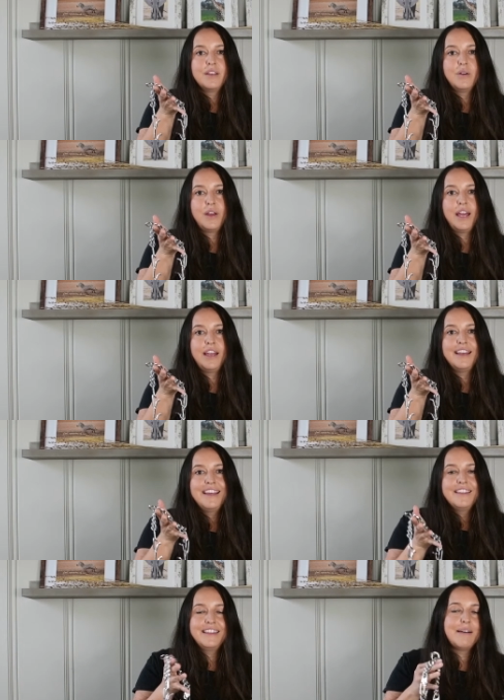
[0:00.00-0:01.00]
okay?
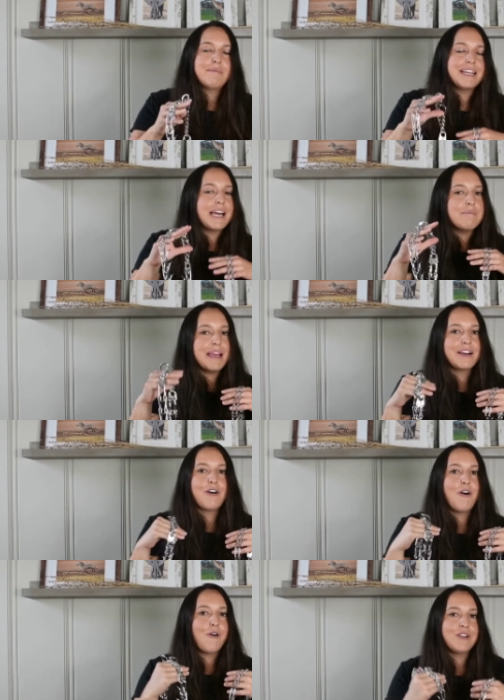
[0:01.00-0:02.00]
That might not make a
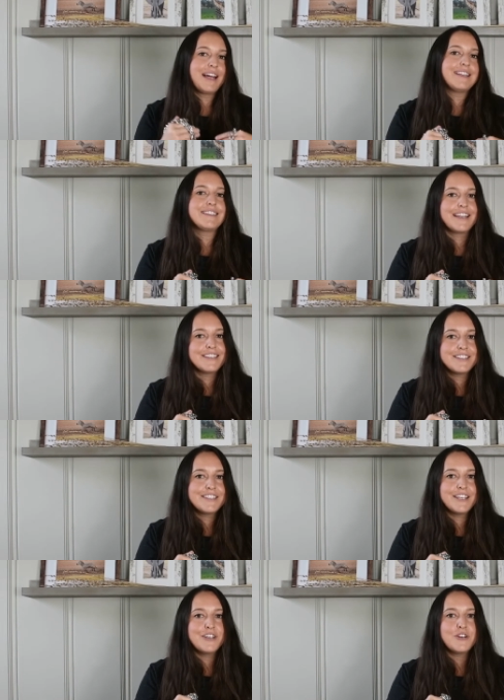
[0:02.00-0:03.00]
whole lot of sense
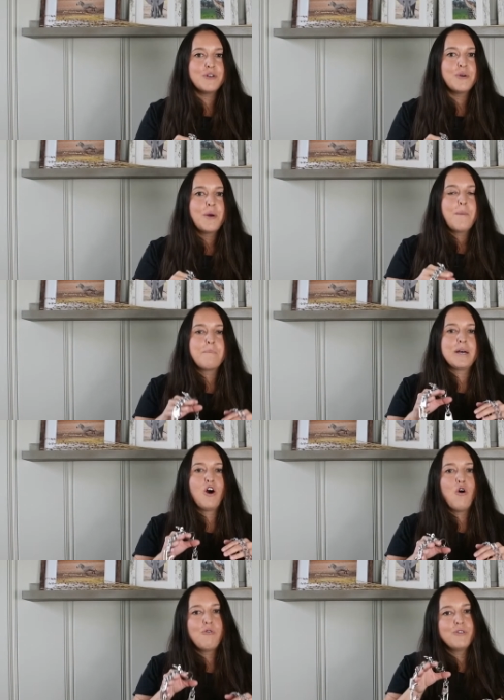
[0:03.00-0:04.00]
to you, but
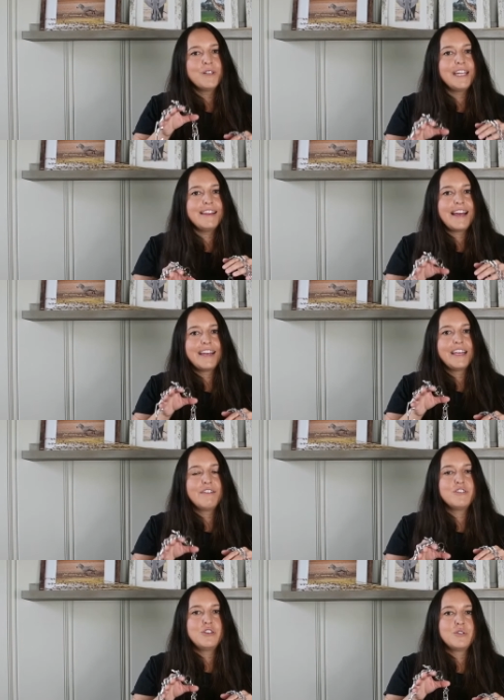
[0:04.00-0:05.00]
hopefully that
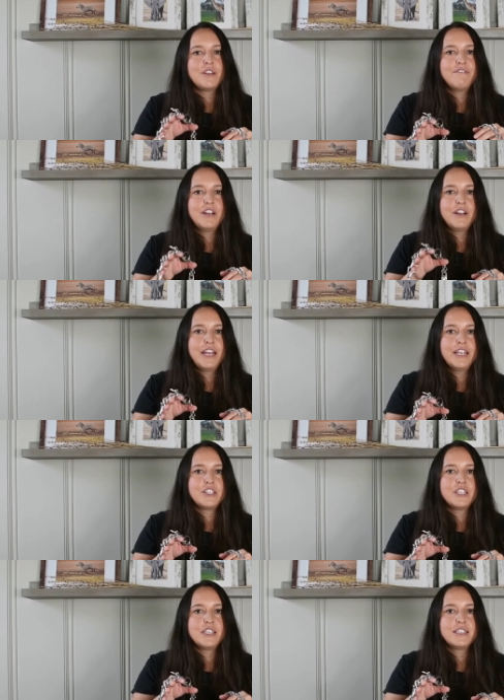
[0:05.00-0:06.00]
gives you some
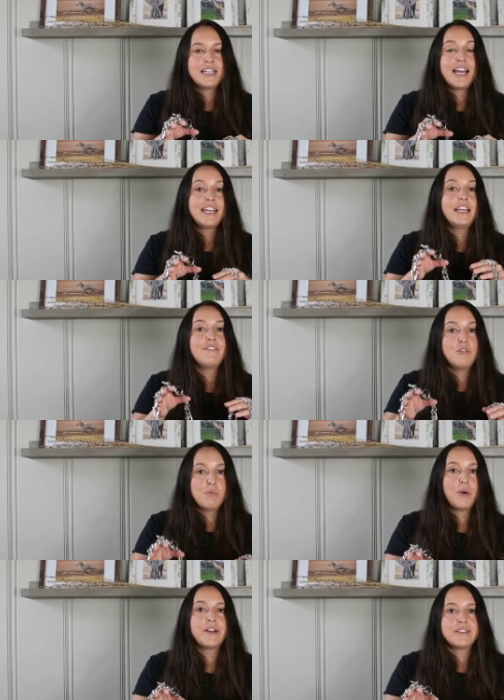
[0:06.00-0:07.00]
variations, and I can give you
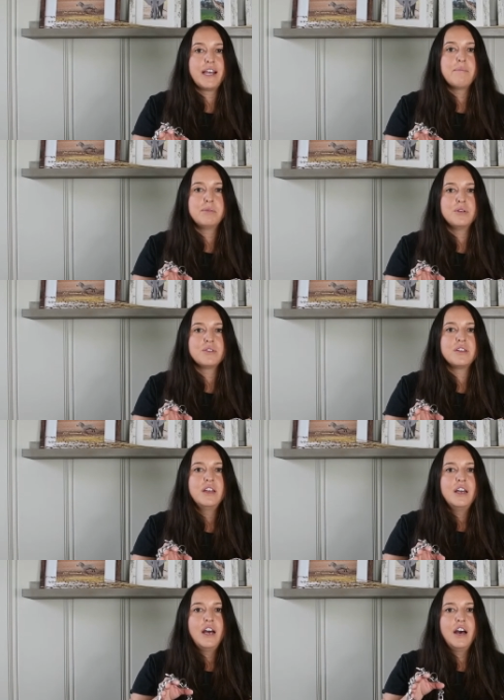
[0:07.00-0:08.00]
more examples
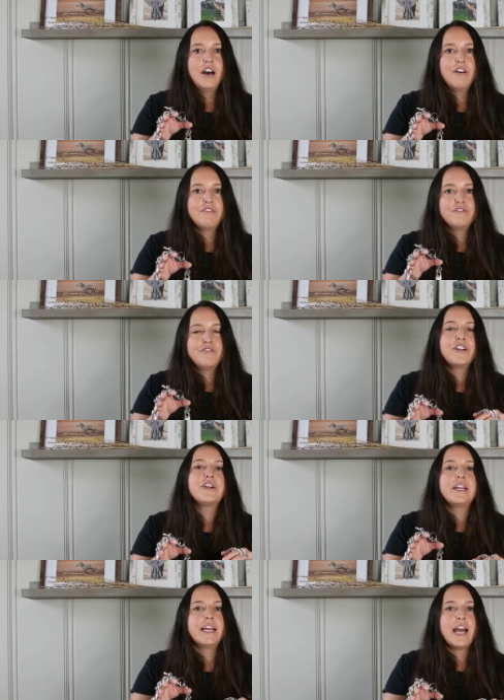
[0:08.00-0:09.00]
of
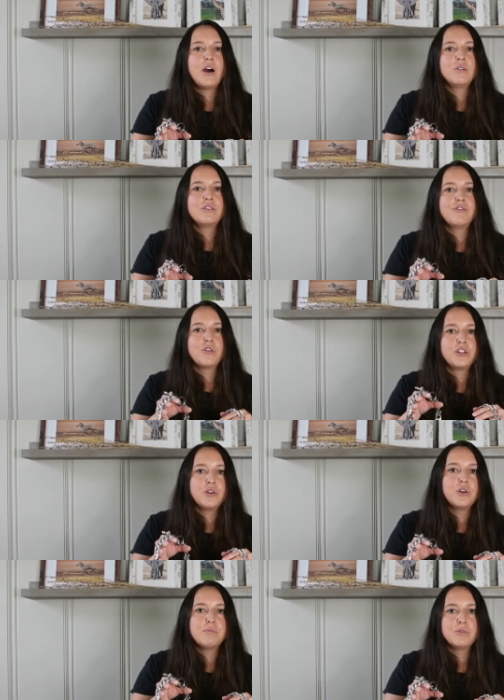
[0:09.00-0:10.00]
figuring out for
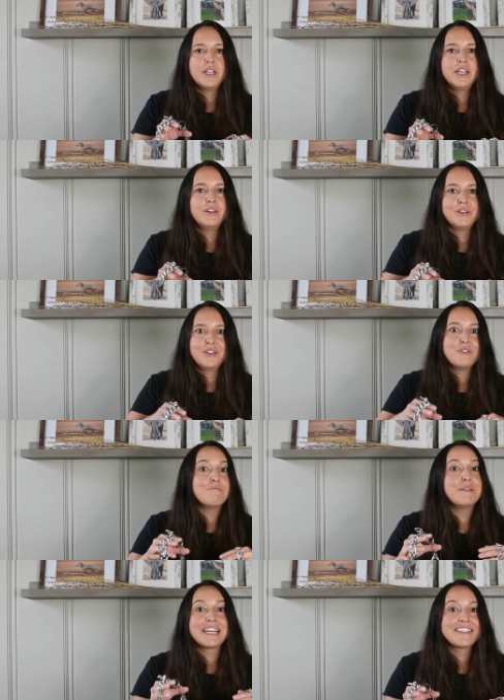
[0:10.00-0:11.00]
your breed or your
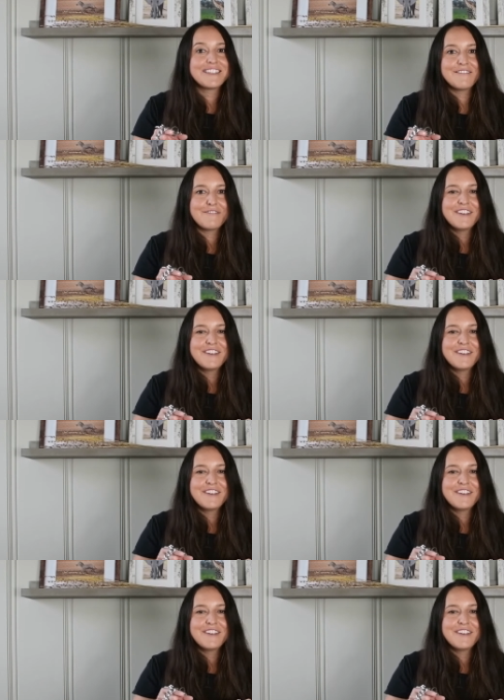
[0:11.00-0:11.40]
mix of,